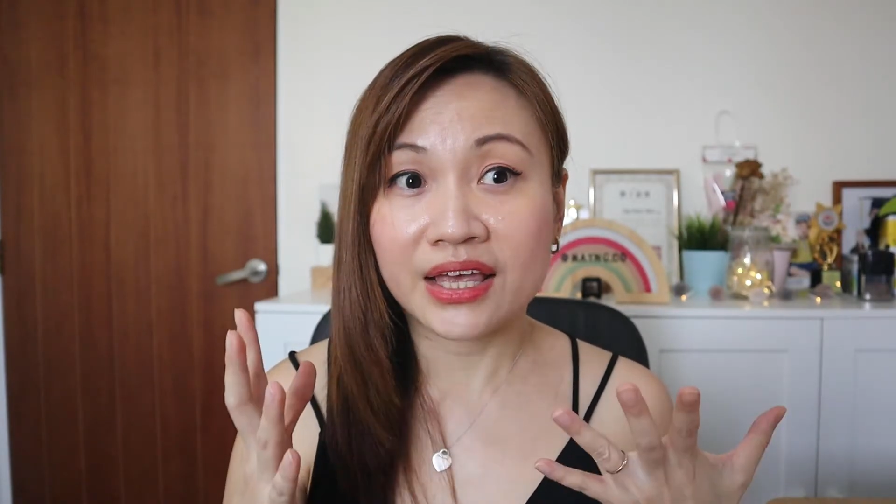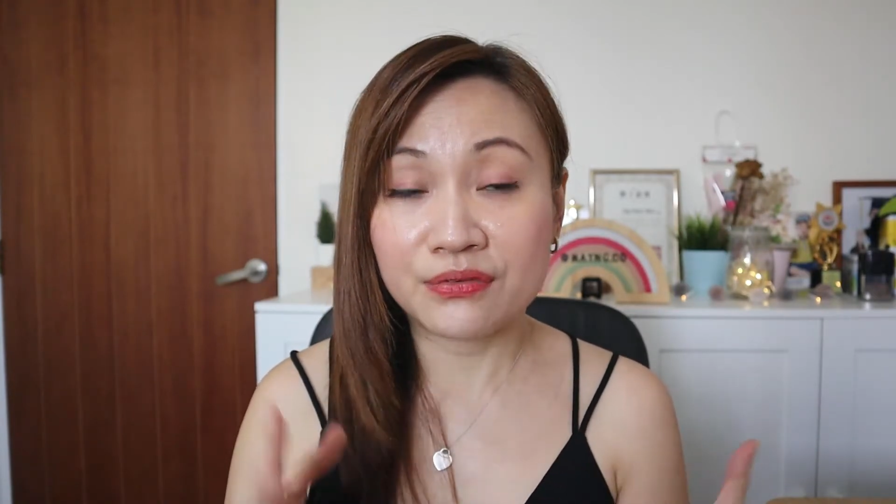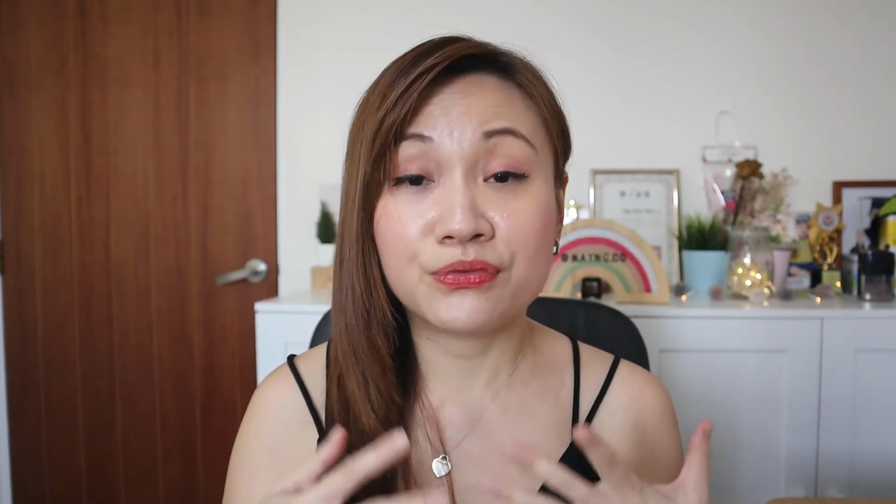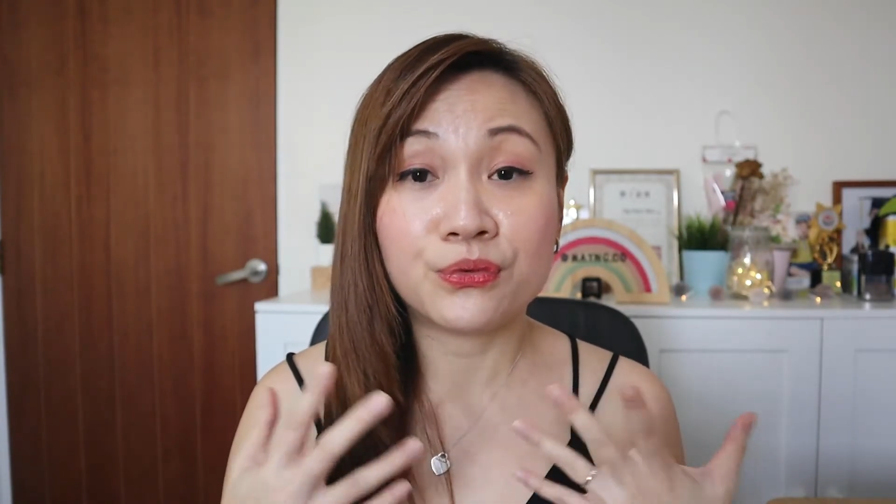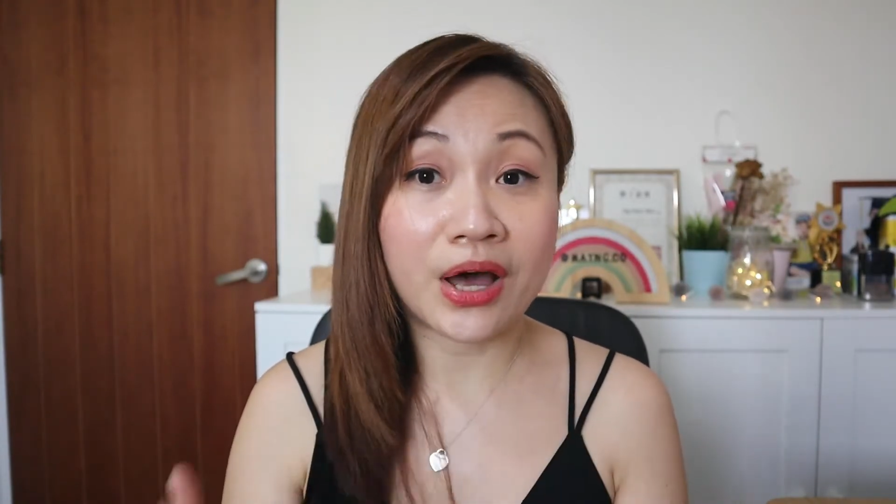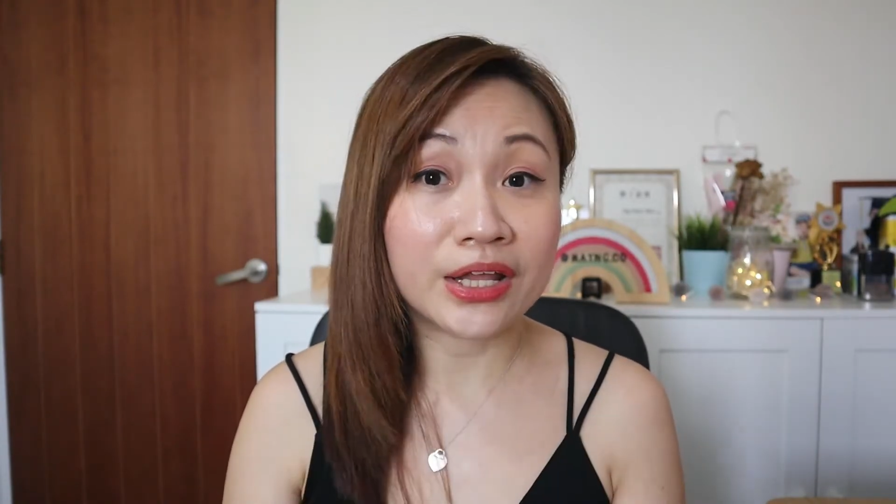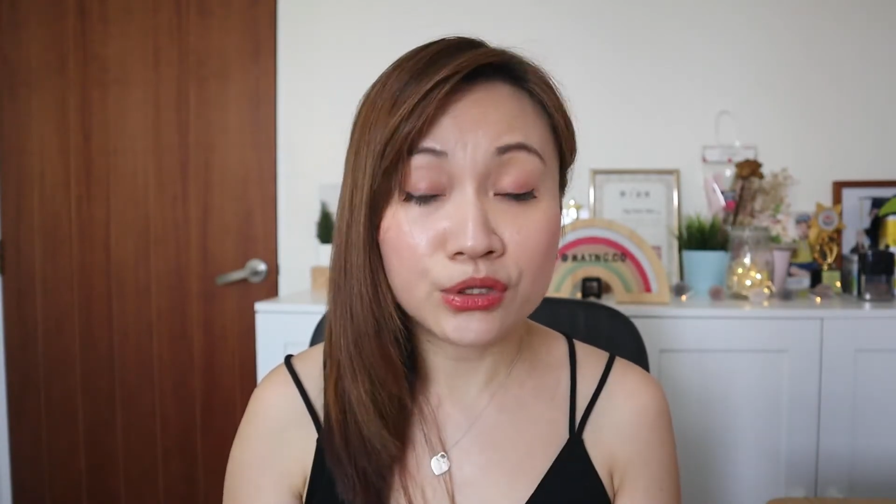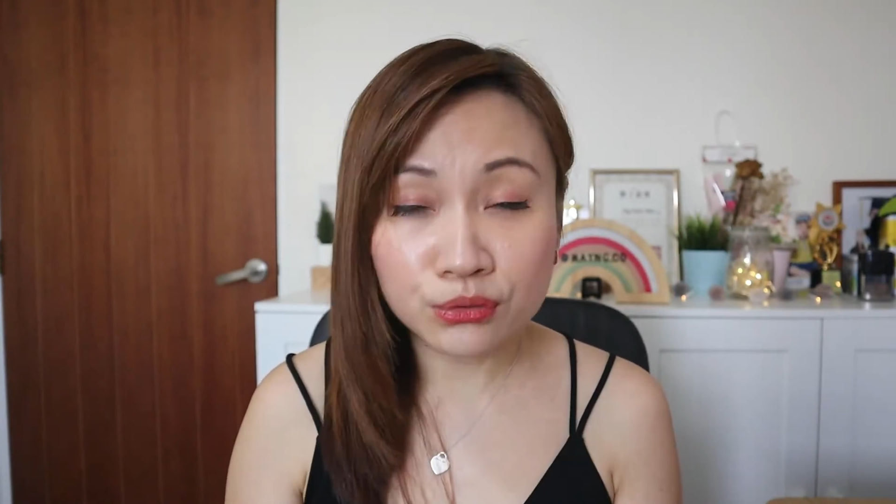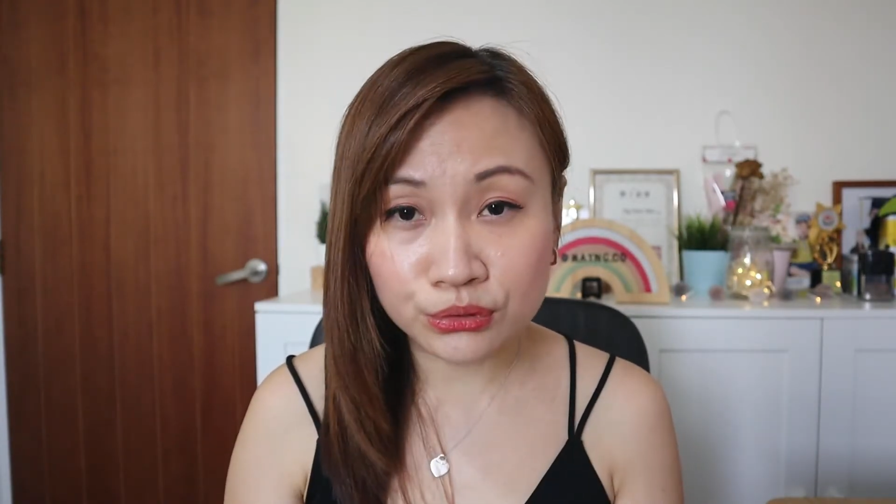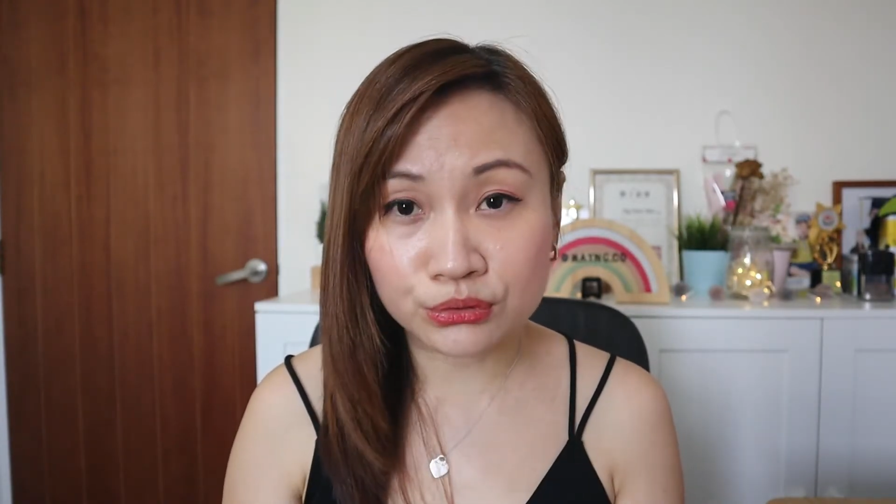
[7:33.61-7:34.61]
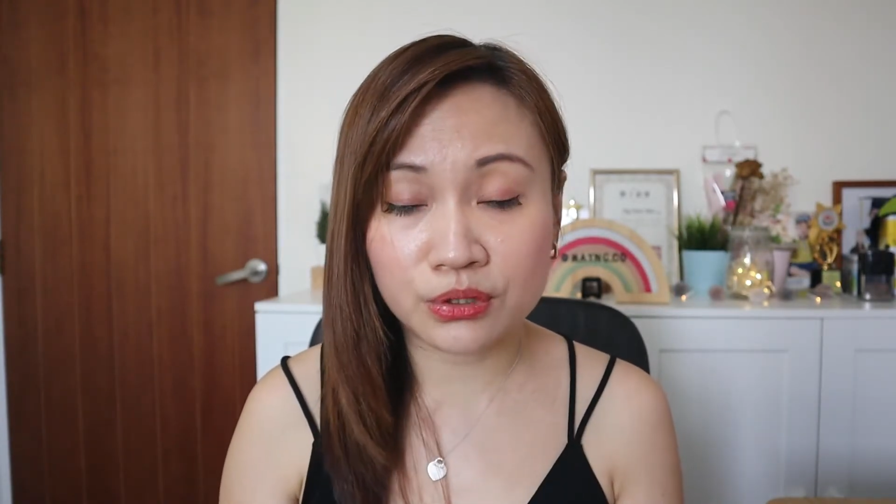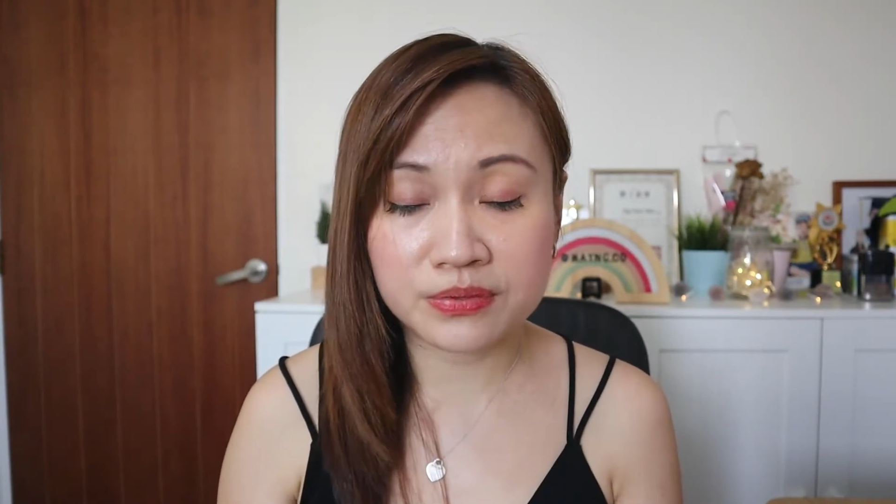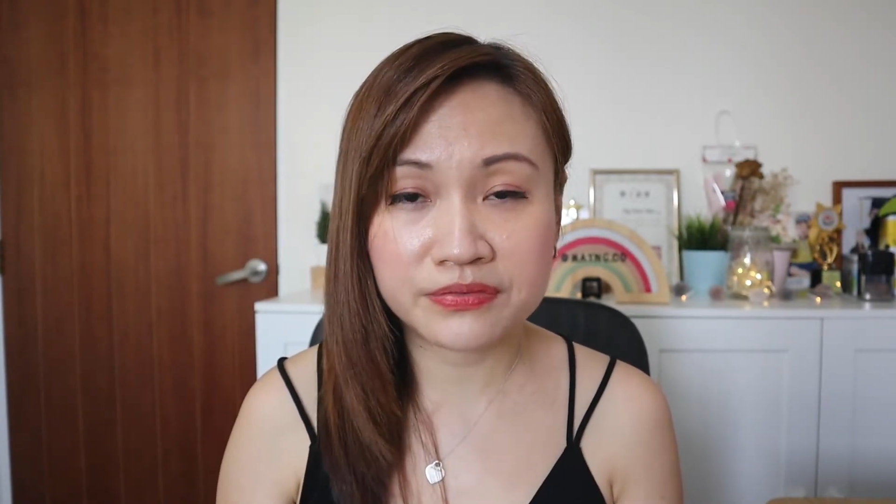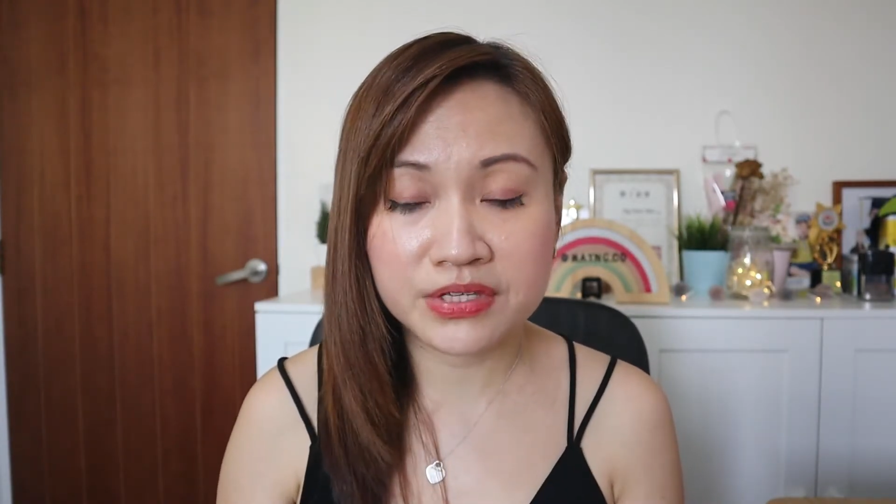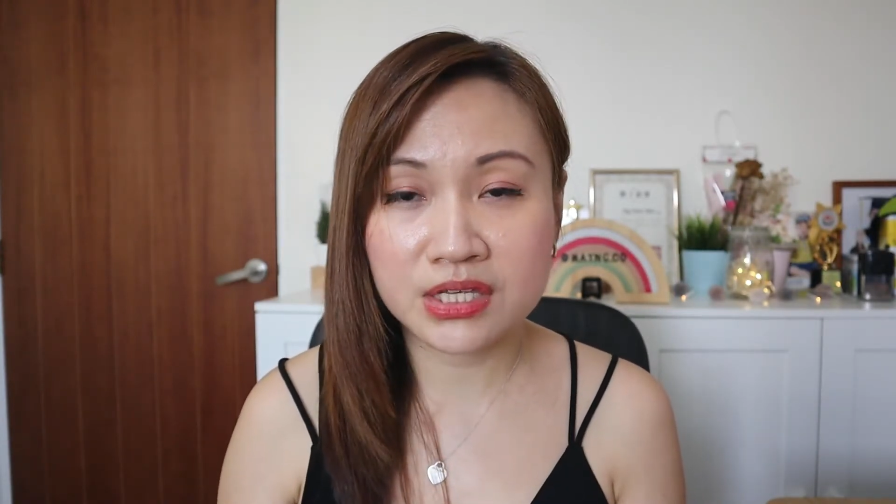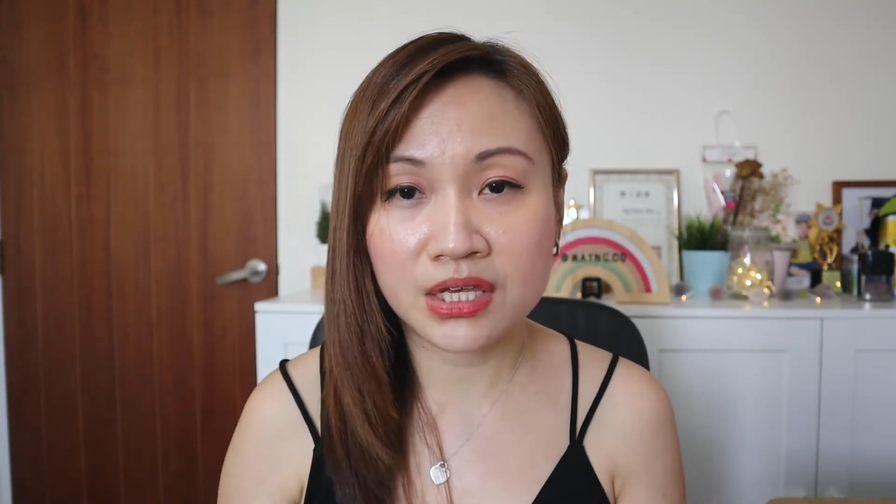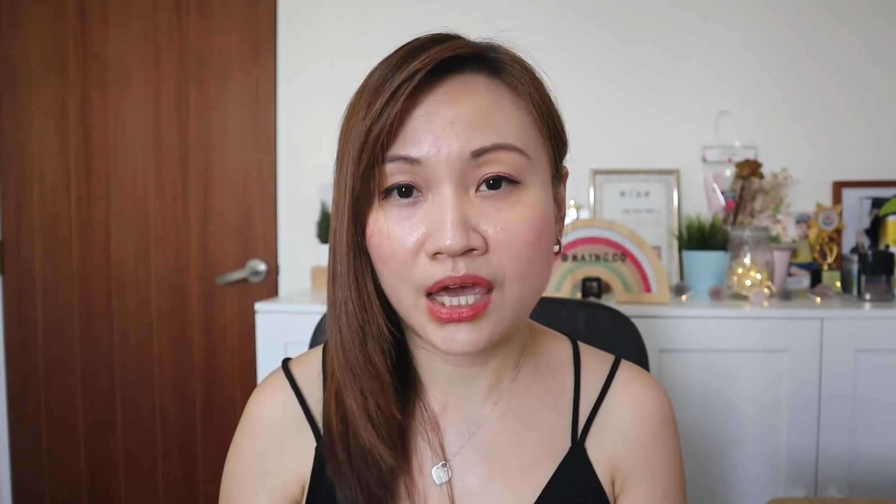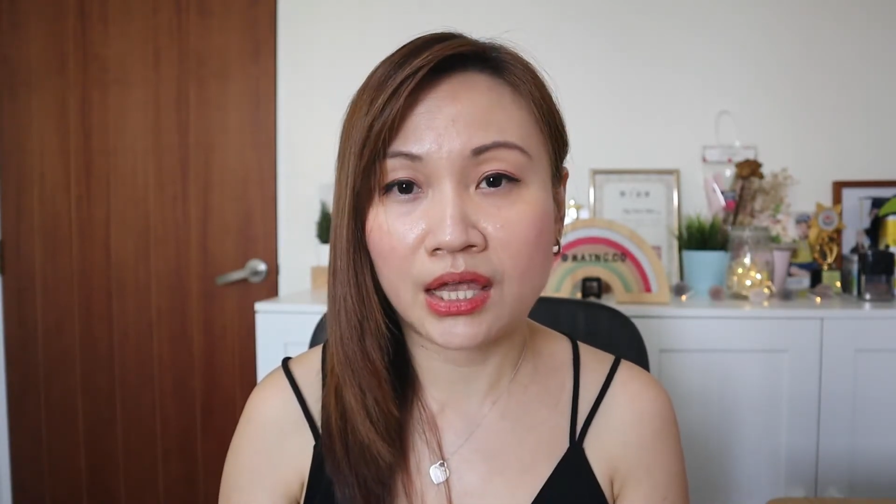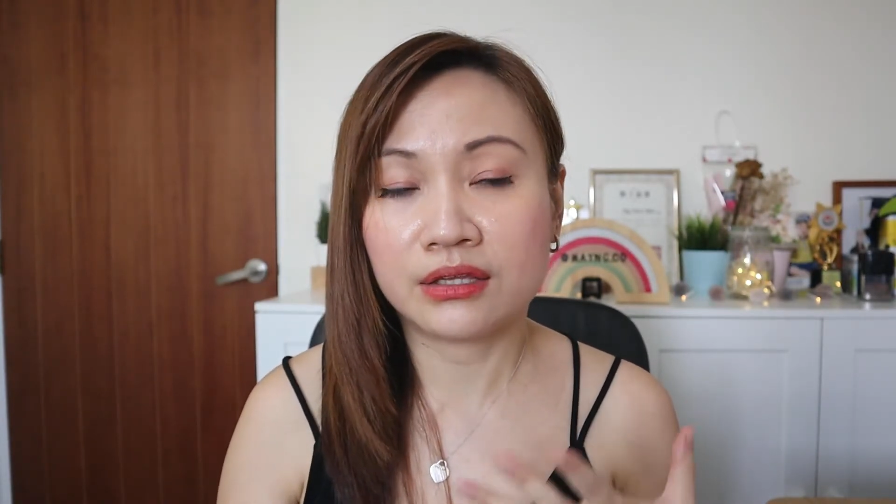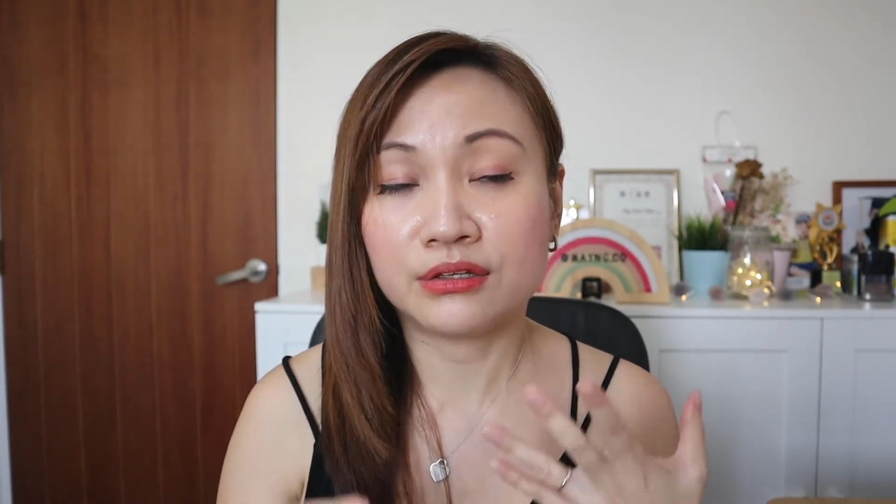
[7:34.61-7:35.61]
if you are new to job servicing
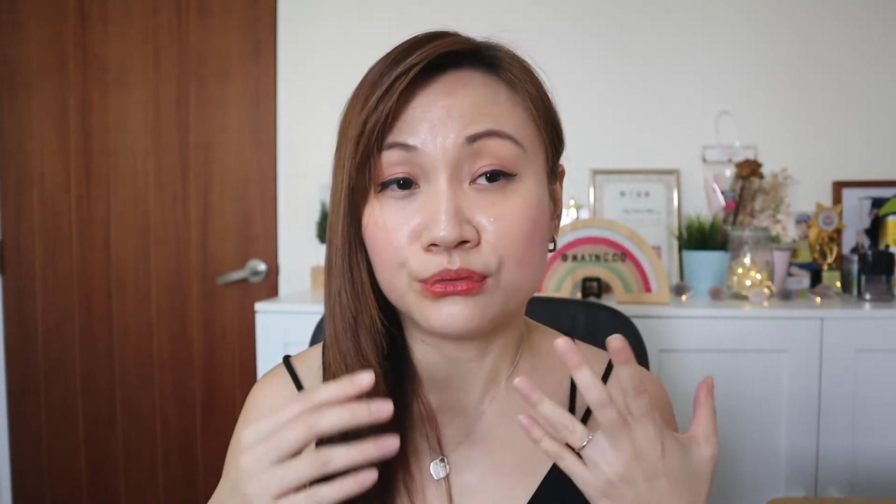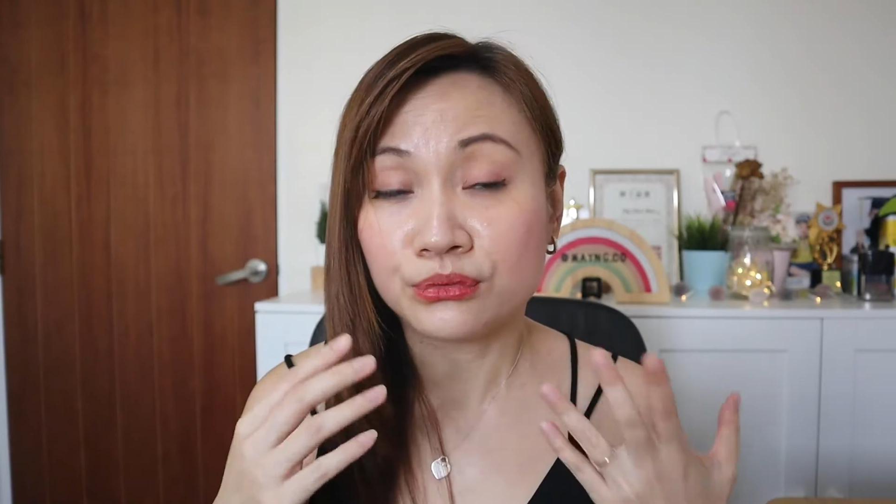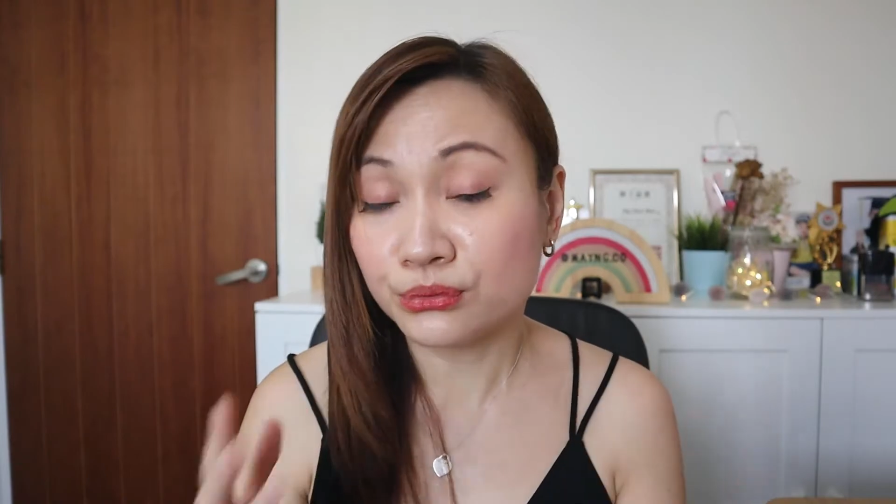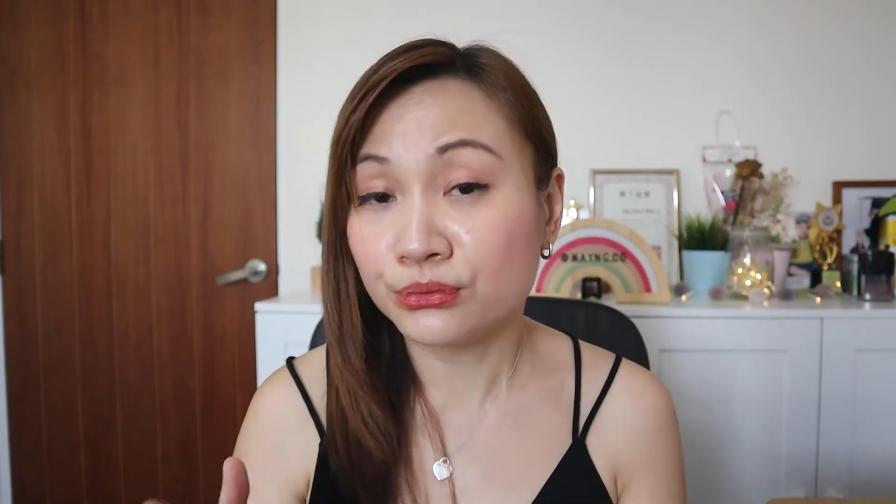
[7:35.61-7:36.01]
and you